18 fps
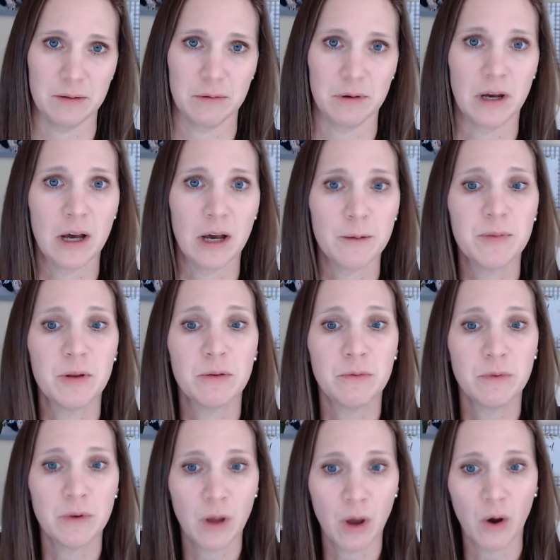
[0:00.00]
will help you
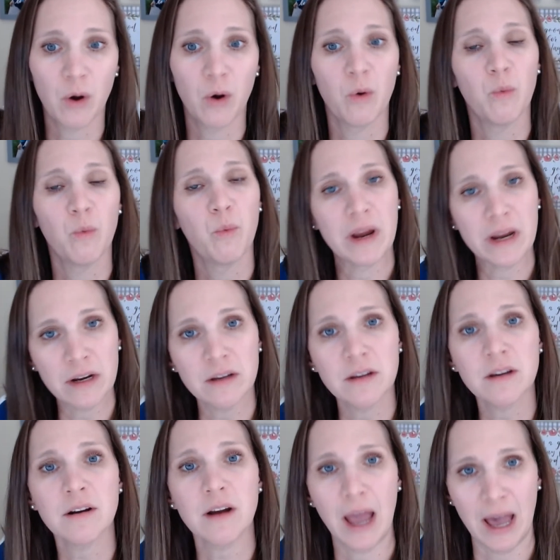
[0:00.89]
know where
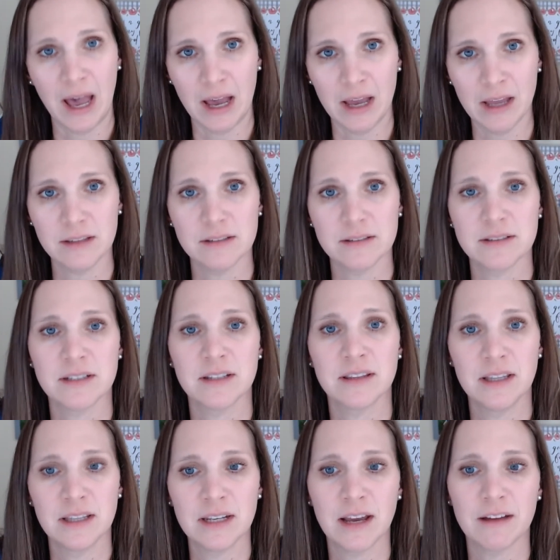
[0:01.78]
you're at to
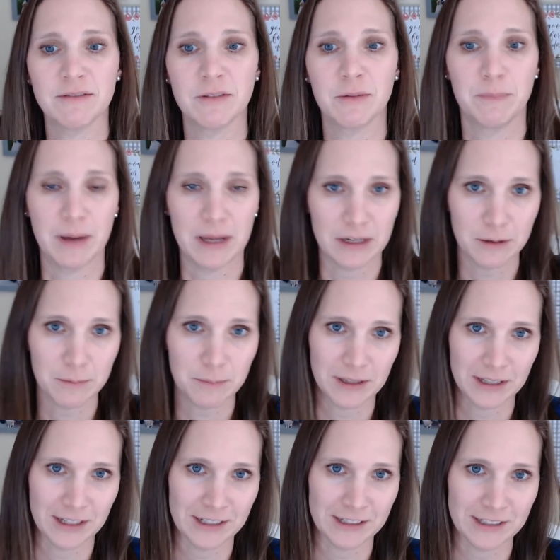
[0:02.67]
then have a better
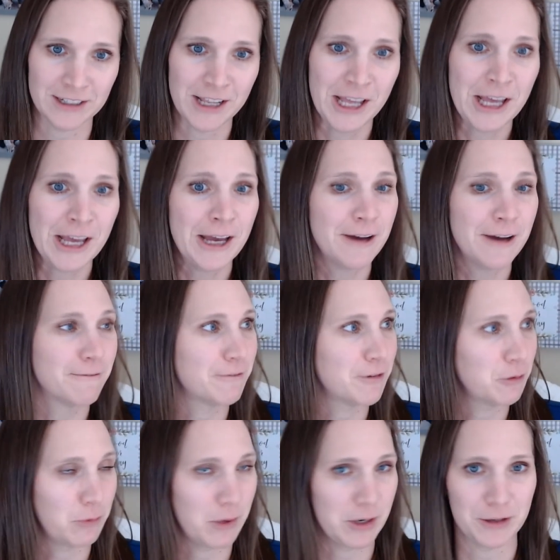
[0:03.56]
plan
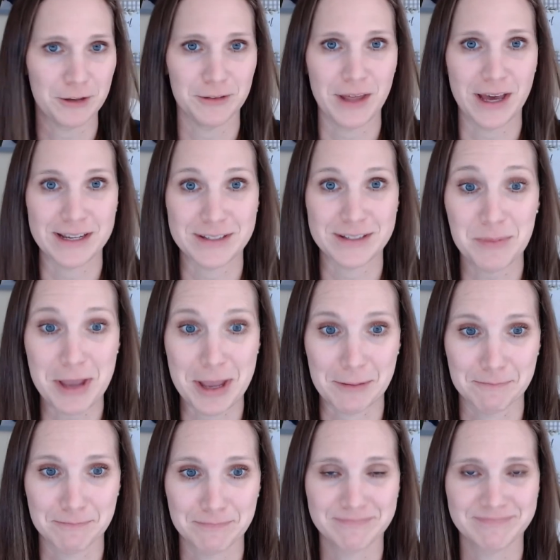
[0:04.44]
for where you'd like to
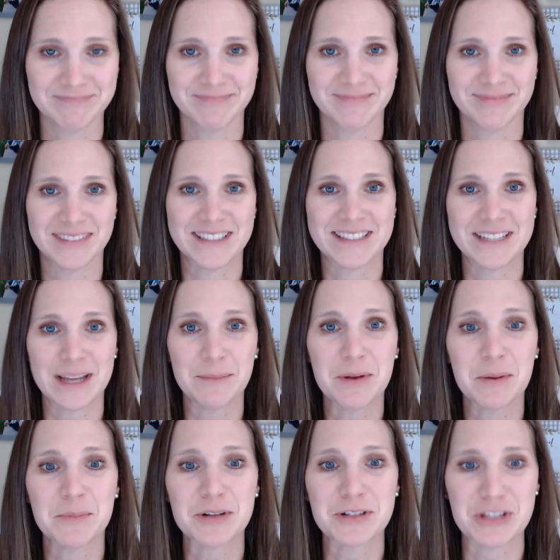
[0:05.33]
be. Step
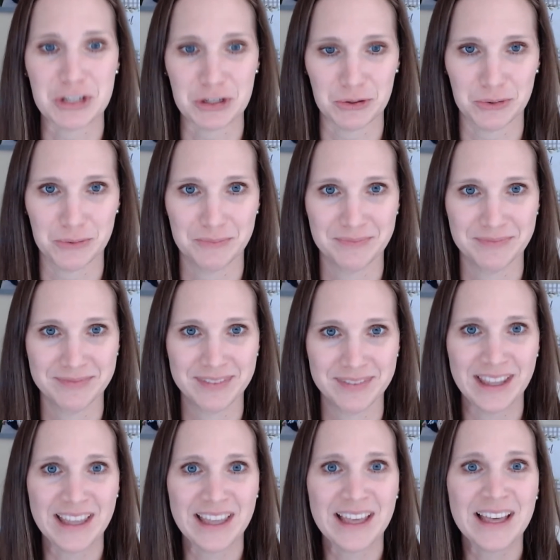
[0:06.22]
number 2.
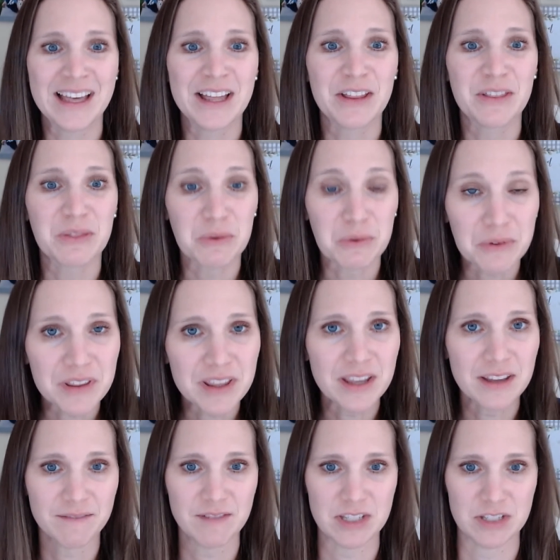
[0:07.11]
Through the
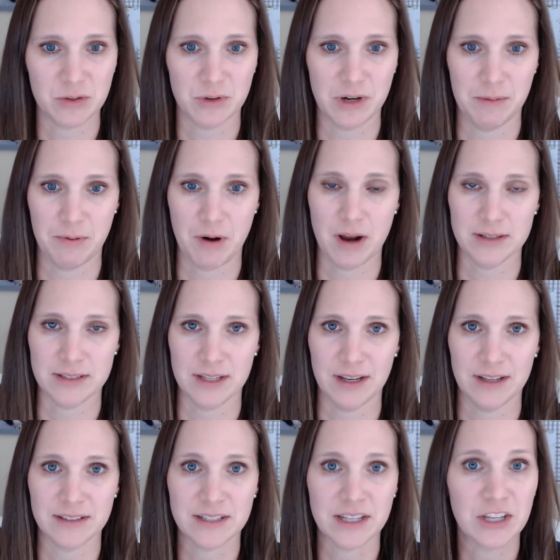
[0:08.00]
inventory
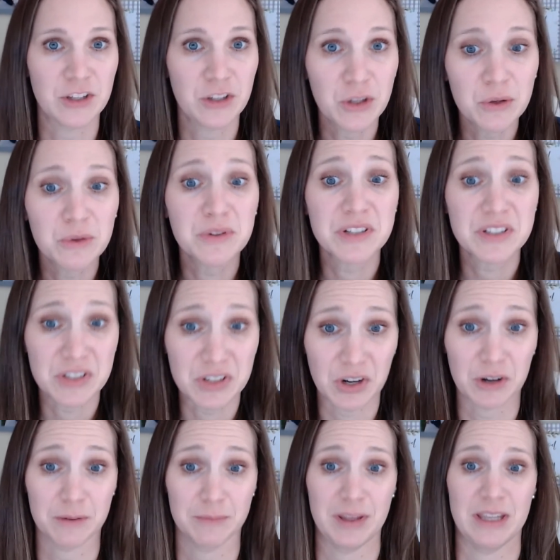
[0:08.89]
process, can you
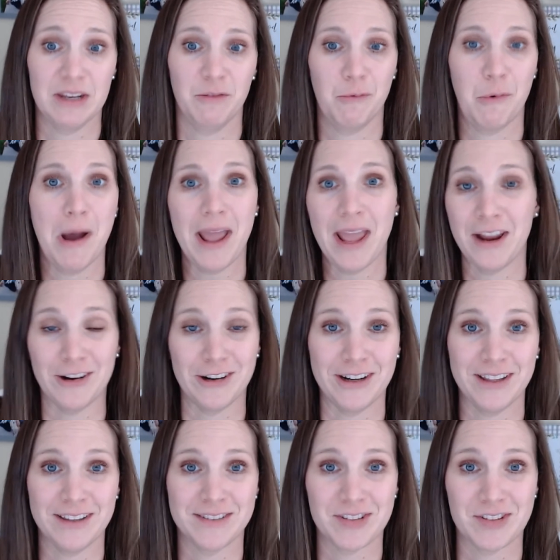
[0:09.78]
determine what
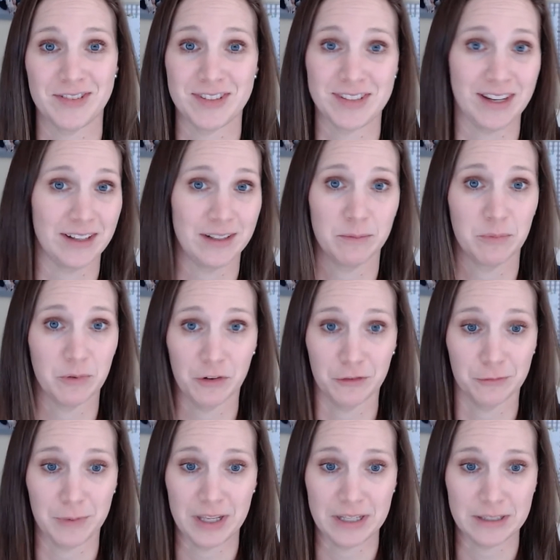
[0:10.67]
areas could stand
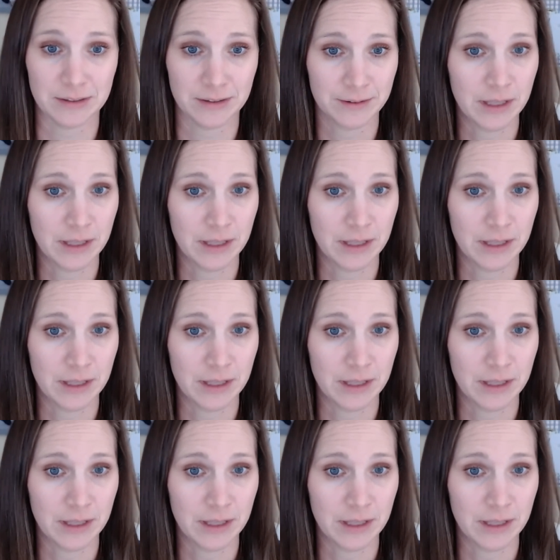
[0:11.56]
improvement?